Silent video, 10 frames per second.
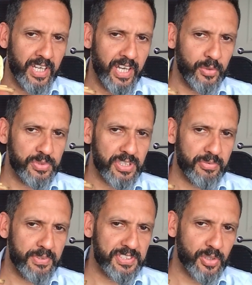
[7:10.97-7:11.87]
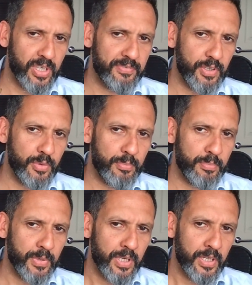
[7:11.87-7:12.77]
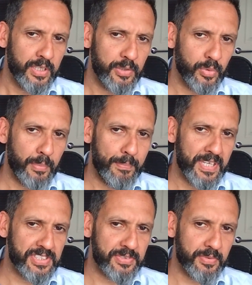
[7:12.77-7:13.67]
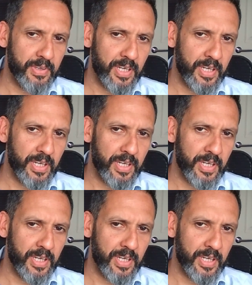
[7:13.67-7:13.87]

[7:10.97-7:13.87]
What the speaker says: And also from the side view, you want to miss